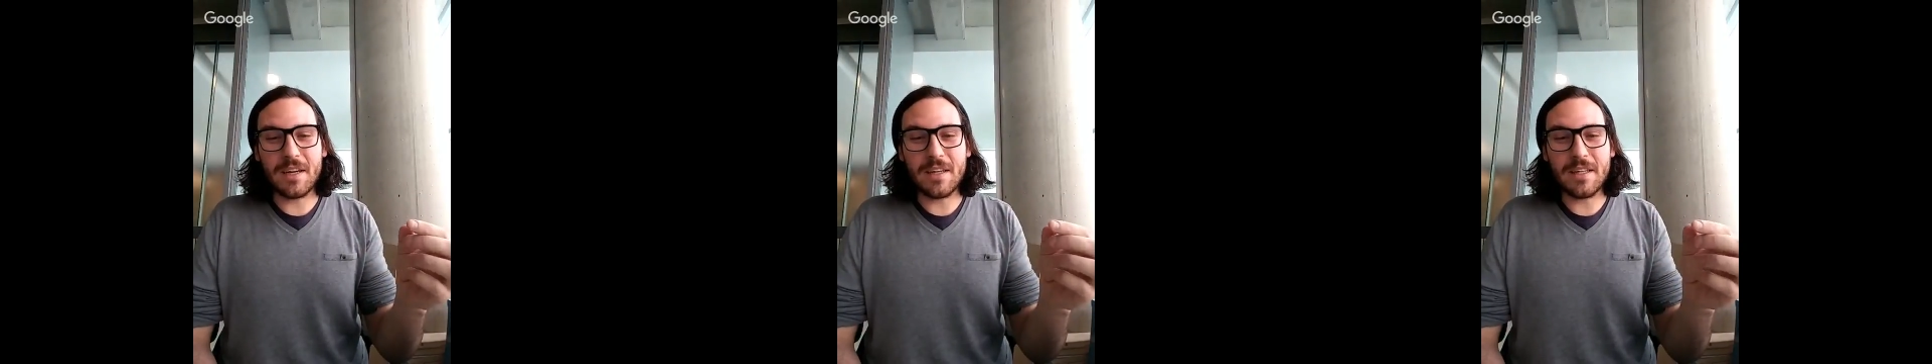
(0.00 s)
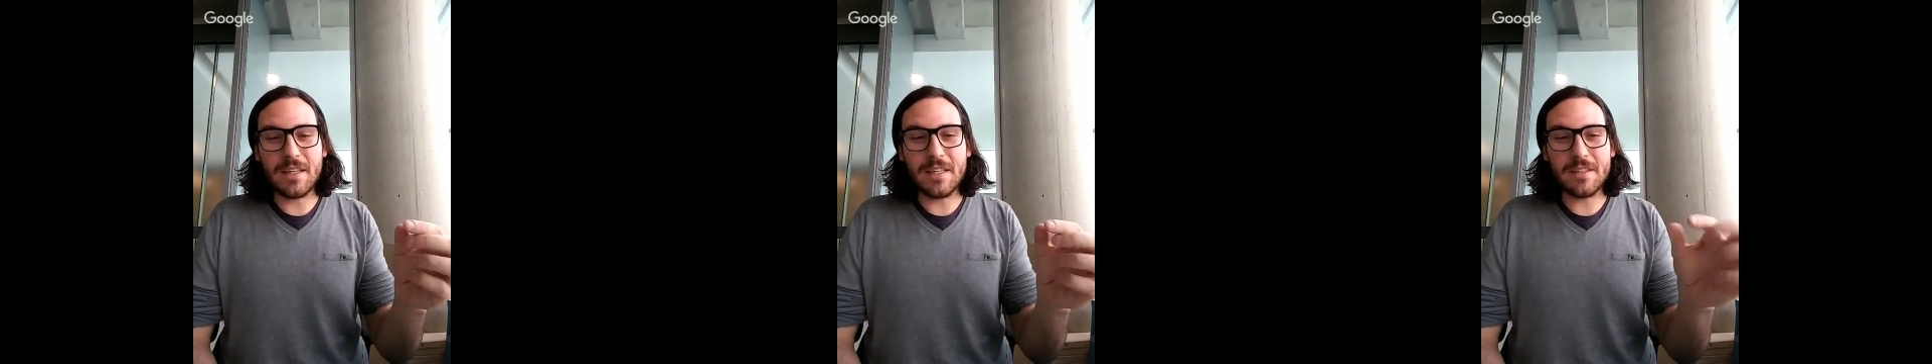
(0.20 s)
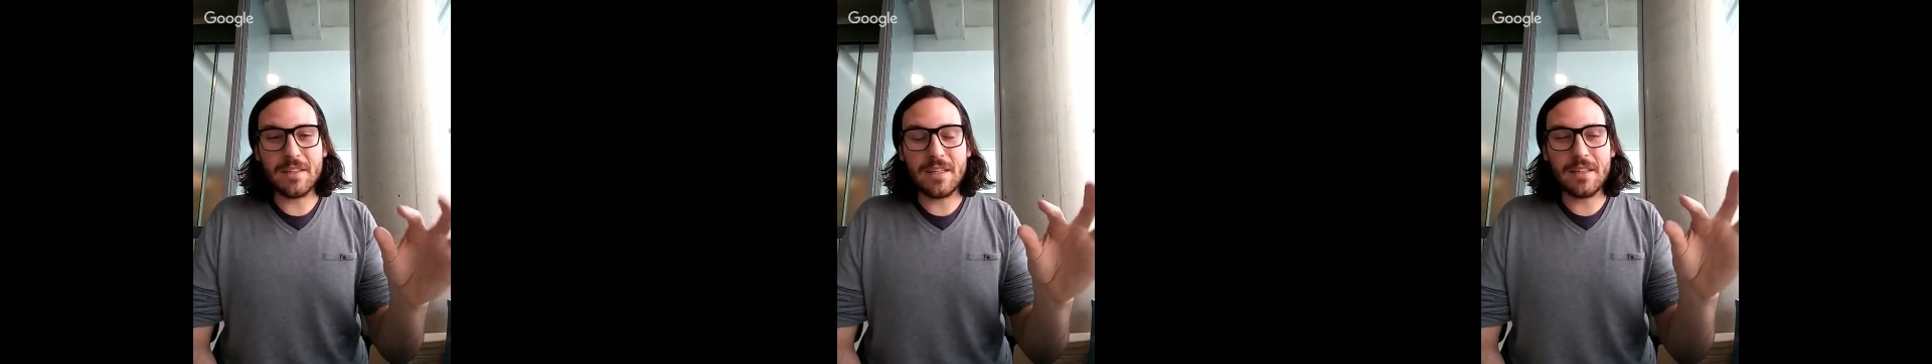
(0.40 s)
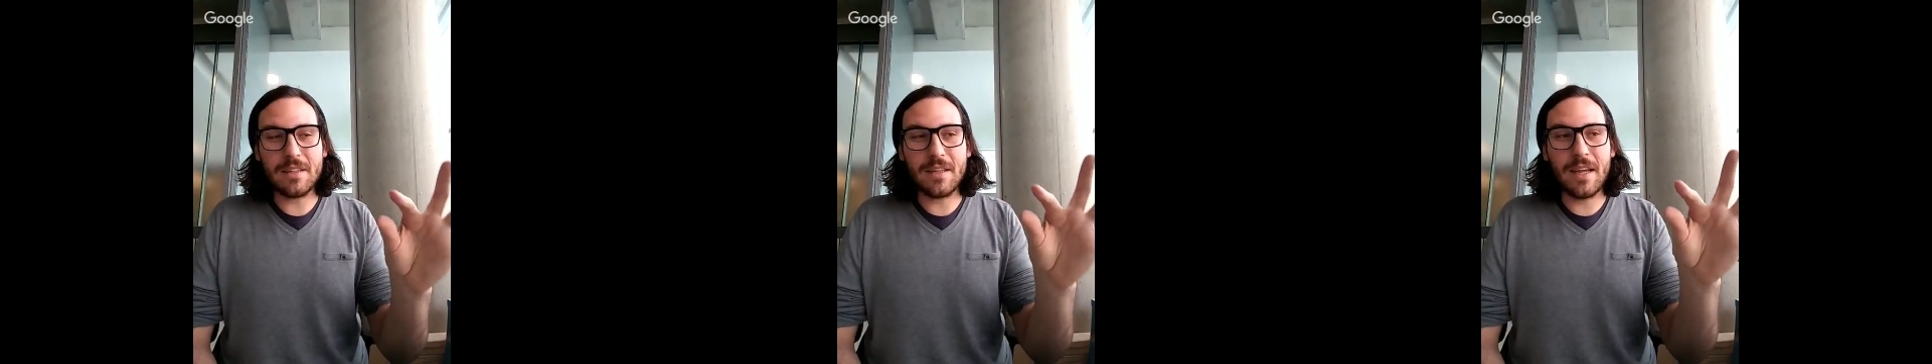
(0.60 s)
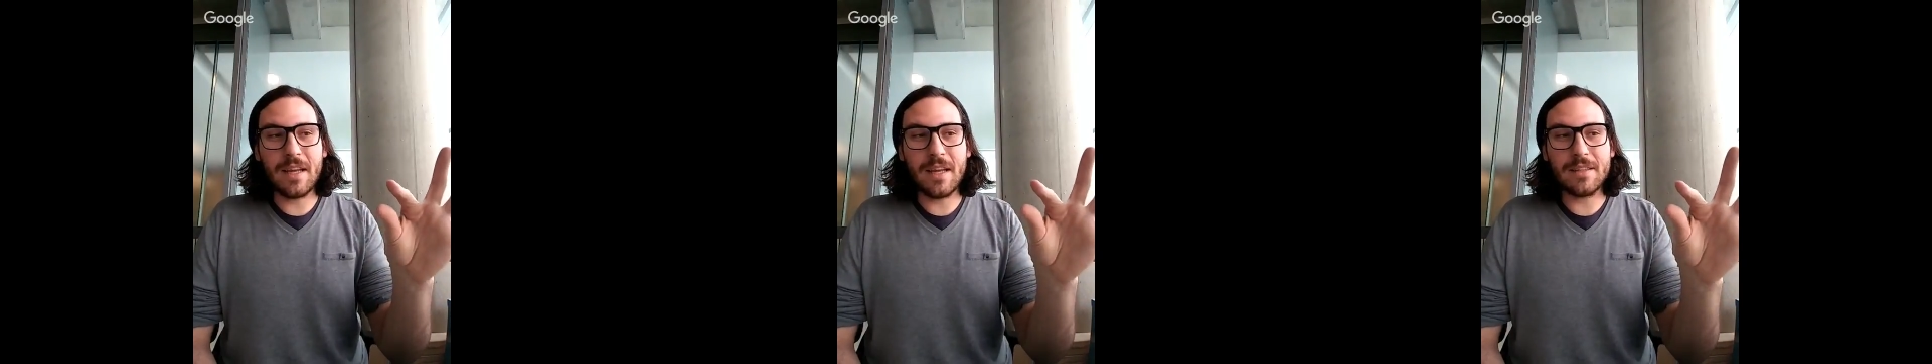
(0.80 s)

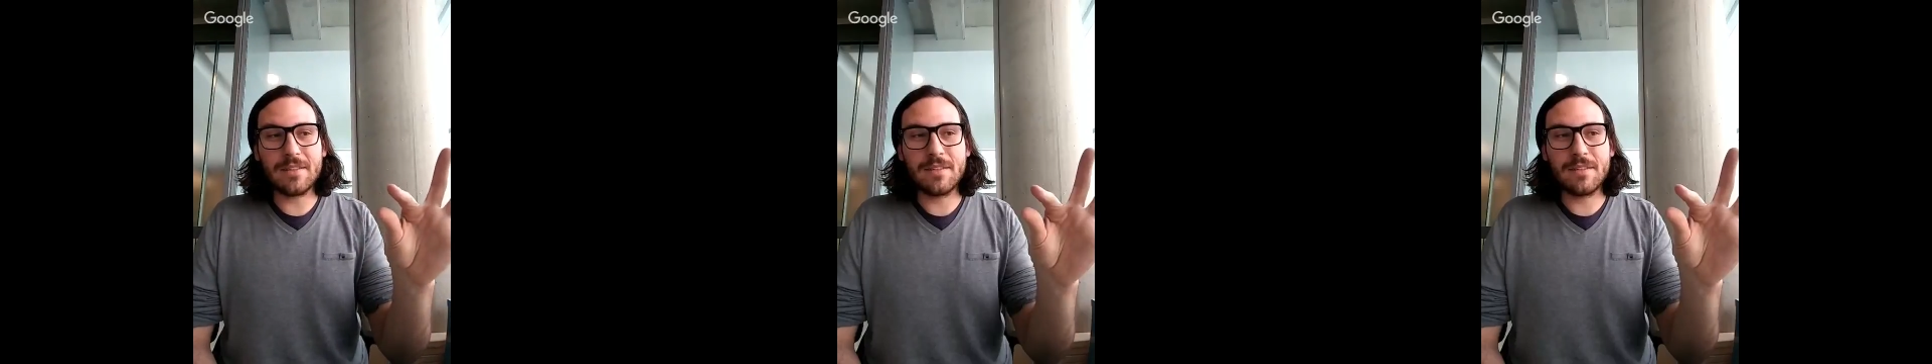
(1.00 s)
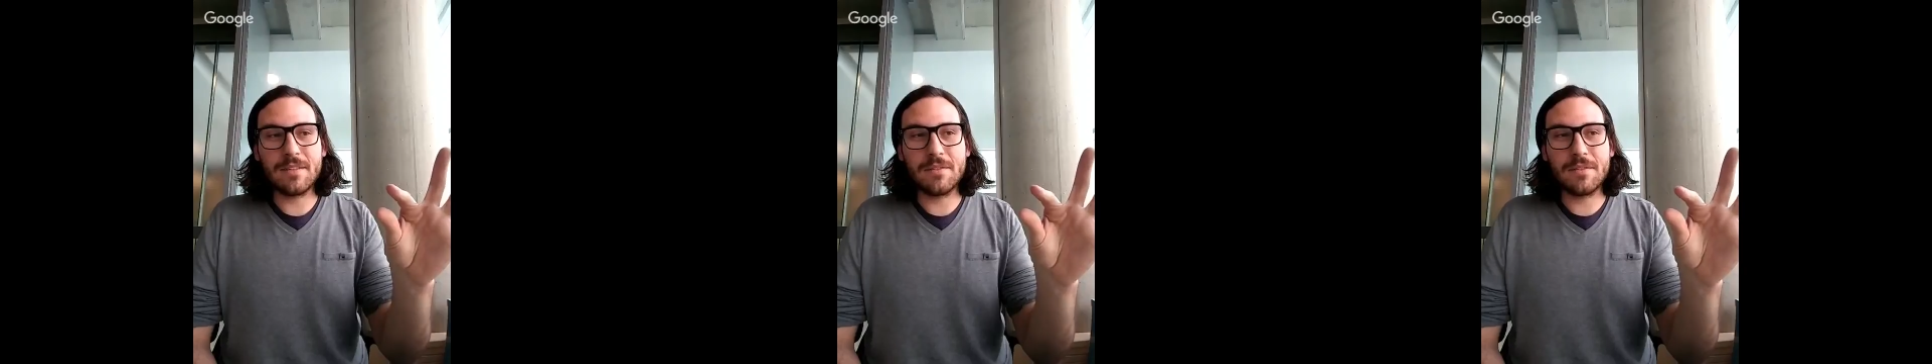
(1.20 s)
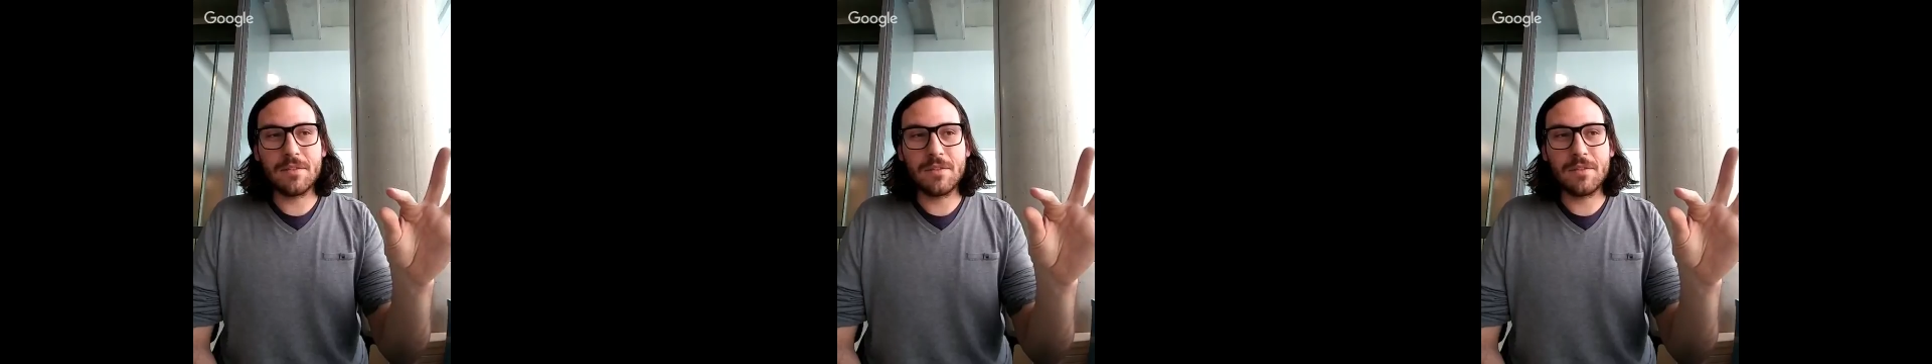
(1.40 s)
it gets